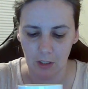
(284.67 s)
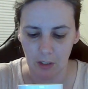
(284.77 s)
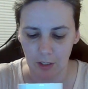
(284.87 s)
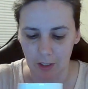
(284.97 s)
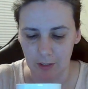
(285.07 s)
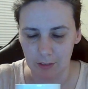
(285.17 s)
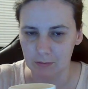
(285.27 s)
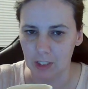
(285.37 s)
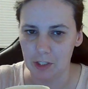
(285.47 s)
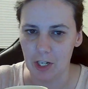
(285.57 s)

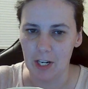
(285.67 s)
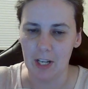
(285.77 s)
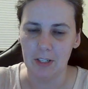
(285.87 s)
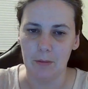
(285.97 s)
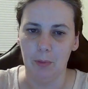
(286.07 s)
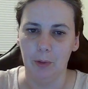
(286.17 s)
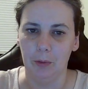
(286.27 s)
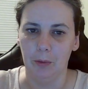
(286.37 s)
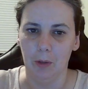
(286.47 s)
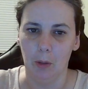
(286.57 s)
I try not to
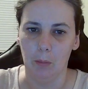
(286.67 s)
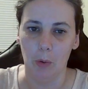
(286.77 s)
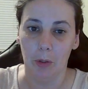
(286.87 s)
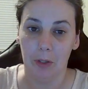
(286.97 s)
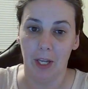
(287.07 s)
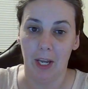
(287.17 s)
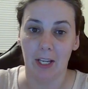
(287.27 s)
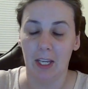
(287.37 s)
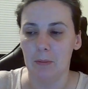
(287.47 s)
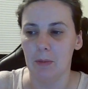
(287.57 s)
brew or boil the heck
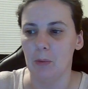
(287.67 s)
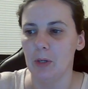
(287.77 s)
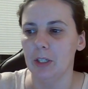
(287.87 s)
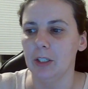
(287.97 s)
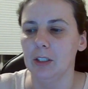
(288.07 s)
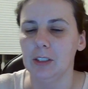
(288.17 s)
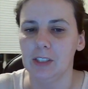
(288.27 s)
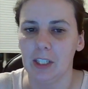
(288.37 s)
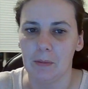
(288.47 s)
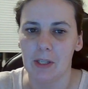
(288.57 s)
out of my water because that
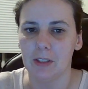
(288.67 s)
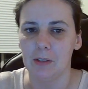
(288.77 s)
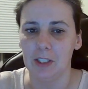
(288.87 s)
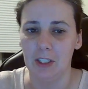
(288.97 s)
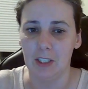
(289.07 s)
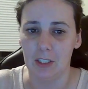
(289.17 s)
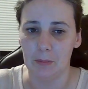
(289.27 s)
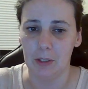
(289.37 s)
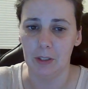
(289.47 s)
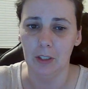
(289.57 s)
can make the tea taste
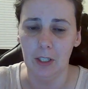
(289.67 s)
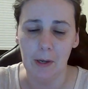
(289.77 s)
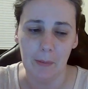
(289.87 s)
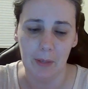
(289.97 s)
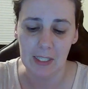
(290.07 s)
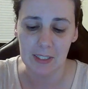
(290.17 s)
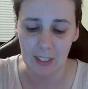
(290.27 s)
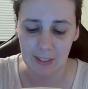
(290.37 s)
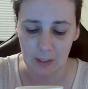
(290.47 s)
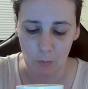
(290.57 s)
better. But it's
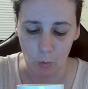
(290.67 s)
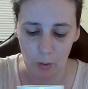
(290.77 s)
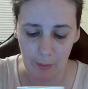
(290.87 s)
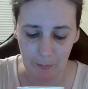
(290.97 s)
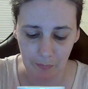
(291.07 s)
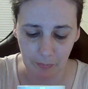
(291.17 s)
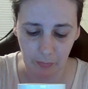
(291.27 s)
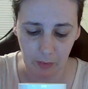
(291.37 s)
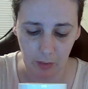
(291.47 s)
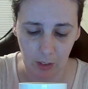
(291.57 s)
nice and warm. It
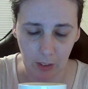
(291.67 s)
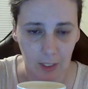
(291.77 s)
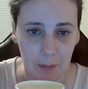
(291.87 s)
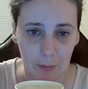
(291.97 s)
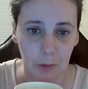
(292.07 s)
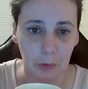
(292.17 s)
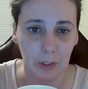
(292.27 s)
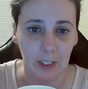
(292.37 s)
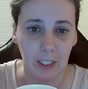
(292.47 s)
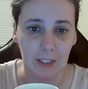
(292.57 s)
smells really
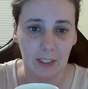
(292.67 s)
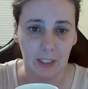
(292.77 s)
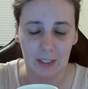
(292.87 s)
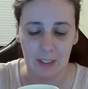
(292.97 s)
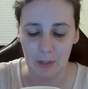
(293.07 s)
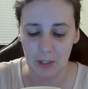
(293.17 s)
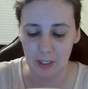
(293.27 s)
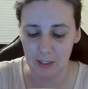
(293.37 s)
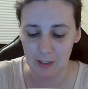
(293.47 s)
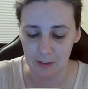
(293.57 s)
nice. I can smell
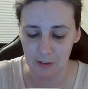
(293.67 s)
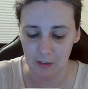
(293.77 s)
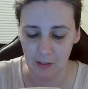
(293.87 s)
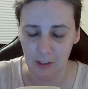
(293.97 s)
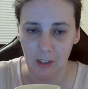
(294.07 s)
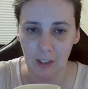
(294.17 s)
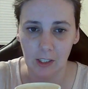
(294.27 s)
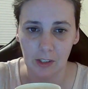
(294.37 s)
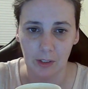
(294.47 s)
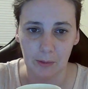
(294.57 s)
the
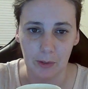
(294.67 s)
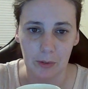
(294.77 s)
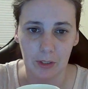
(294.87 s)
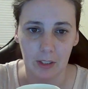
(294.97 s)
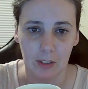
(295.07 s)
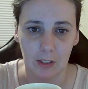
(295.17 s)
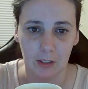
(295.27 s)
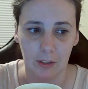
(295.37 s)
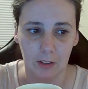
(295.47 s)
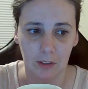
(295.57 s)
roasted
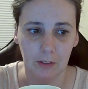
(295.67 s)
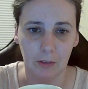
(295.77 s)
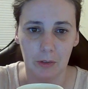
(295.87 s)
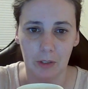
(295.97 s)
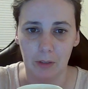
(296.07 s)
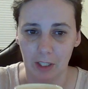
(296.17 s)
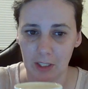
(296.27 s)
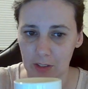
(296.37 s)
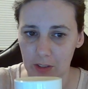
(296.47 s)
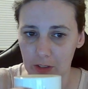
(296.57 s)

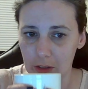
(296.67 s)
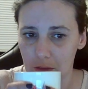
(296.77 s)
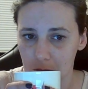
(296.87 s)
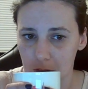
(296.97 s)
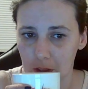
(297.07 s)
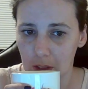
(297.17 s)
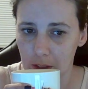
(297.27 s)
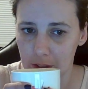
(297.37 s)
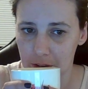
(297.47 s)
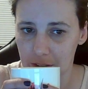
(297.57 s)
rice in there.
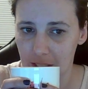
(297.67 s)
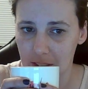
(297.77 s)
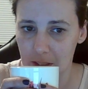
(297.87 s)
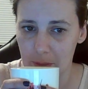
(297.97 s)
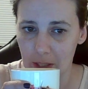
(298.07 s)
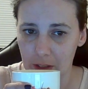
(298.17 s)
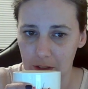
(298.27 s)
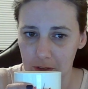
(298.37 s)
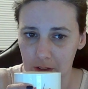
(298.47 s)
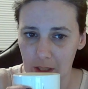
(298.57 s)
Callie in the background.
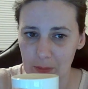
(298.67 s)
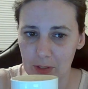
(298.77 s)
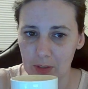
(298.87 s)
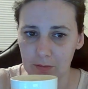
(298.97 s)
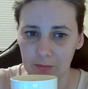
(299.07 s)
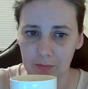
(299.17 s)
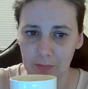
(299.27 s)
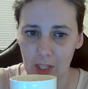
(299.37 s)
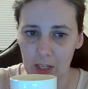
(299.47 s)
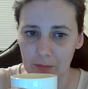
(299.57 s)
Yeah.